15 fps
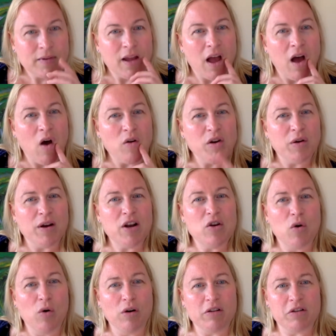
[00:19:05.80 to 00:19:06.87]
Oh, you're in
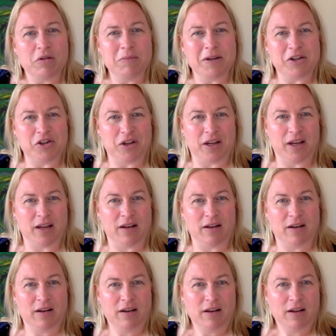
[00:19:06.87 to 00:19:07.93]
Northern Michigan.
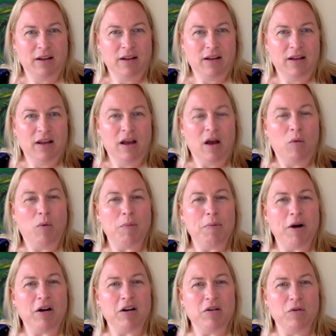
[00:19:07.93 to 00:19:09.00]
What
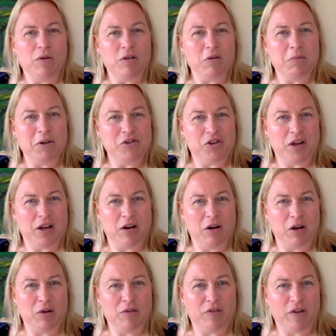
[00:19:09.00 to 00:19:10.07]
part of Northern Michigan are
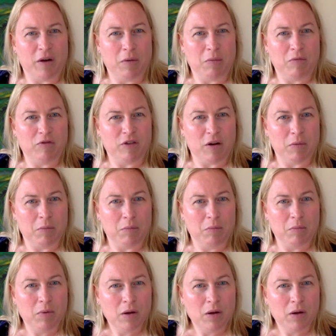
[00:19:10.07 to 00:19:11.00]
you from,